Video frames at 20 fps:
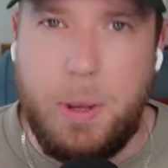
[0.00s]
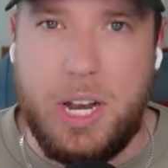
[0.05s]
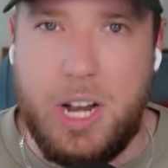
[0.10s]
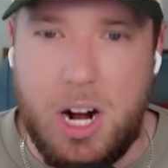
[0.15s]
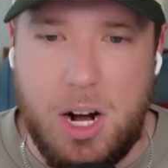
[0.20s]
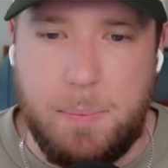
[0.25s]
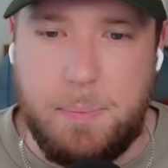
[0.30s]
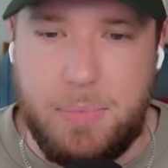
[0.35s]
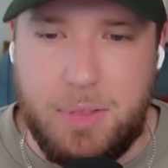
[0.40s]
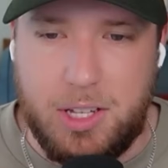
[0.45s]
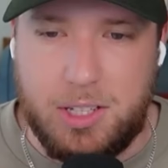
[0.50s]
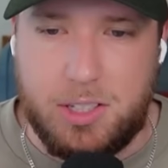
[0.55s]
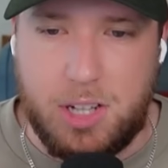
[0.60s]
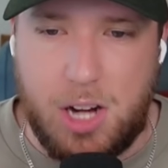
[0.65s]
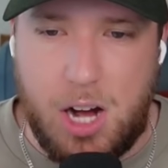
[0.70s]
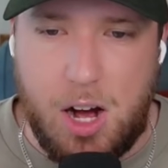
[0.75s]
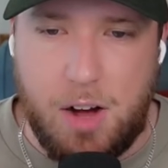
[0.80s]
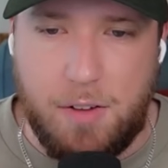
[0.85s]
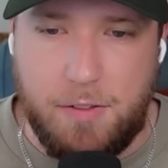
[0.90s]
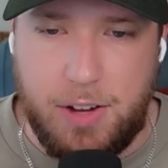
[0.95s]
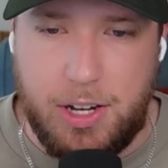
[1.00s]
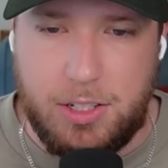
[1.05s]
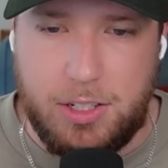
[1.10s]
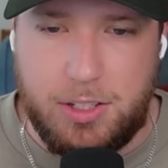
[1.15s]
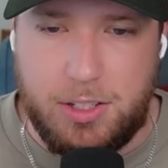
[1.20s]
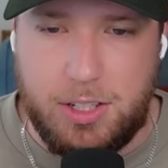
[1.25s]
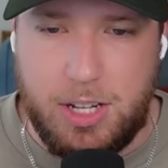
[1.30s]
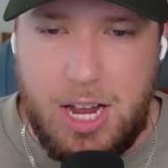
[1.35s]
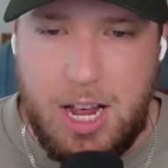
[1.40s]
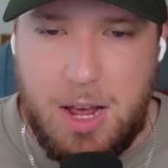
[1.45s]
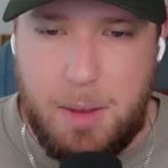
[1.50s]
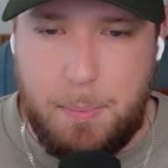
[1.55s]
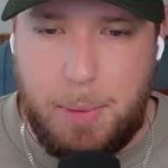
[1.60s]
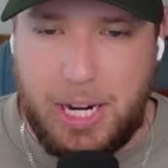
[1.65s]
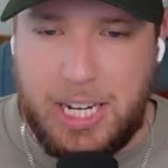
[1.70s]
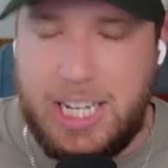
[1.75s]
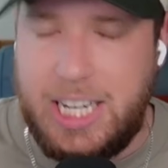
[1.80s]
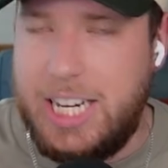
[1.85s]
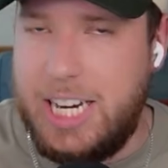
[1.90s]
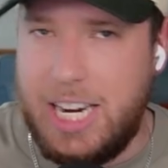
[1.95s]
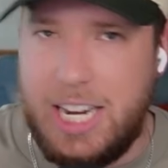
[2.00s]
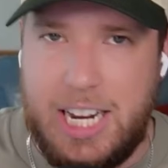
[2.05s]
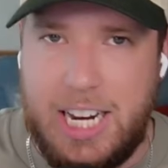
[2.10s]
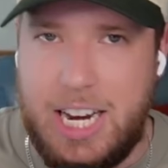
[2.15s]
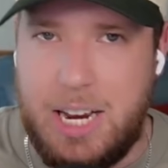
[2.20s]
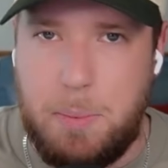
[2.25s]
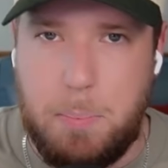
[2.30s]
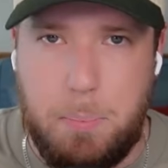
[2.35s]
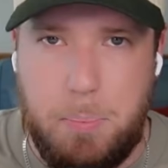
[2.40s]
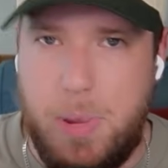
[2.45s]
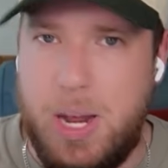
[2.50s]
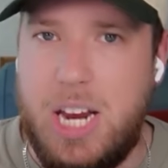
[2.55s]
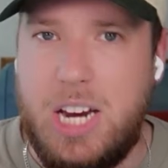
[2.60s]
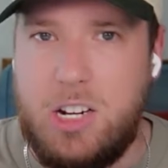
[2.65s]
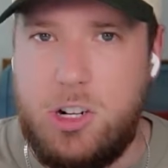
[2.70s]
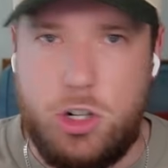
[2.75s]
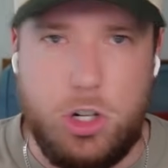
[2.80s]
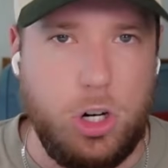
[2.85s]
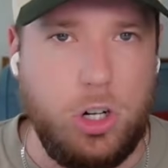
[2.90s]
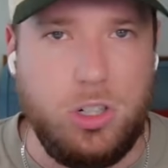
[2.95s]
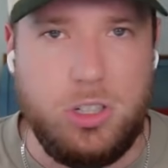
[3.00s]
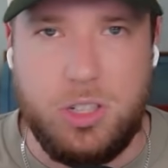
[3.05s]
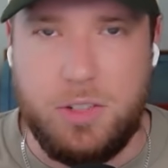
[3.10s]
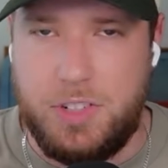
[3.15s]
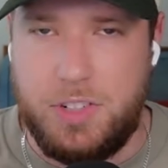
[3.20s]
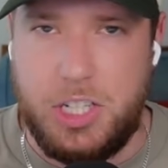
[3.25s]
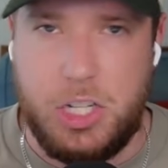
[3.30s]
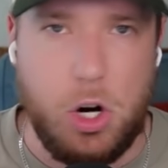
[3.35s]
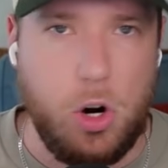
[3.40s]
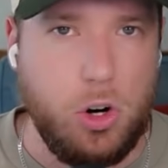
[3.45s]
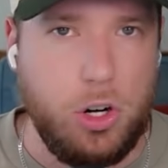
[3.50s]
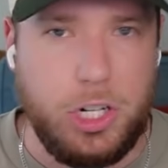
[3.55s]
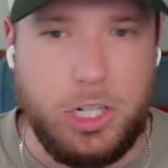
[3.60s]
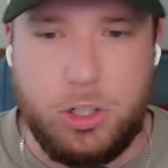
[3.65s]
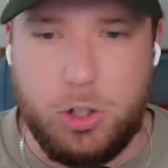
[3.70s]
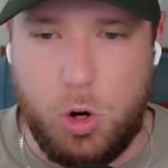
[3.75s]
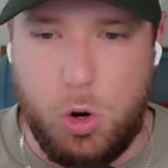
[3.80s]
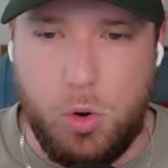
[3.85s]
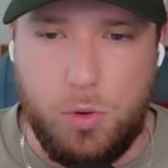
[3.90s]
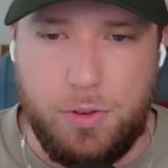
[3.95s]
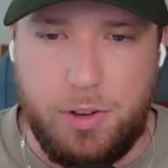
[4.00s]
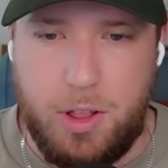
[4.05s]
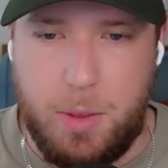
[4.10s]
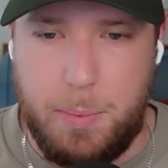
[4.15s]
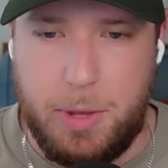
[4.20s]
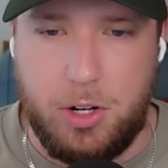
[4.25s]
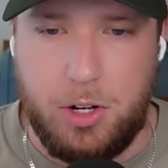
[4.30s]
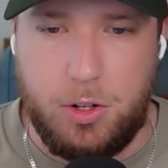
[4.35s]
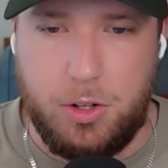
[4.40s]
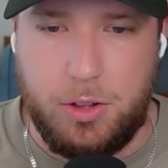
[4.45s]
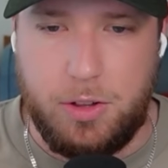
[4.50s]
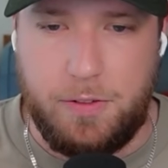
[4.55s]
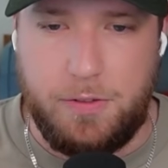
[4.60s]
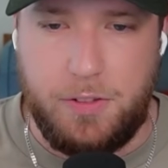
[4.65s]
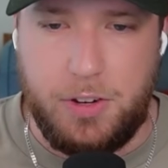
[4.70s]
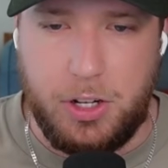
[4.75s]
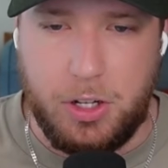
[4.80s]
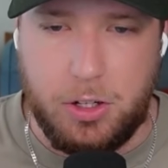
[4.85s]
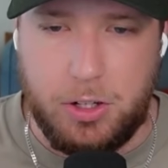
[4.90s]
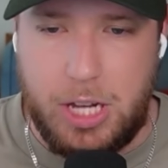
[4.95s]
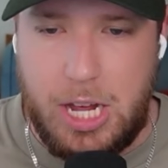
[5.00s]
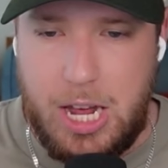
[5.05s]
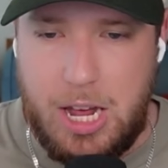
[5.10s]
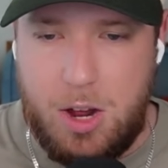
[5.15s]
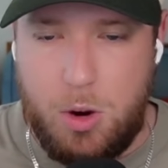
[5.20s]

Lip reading: up this offense by getting him big chunks of yardage over the middle of the field,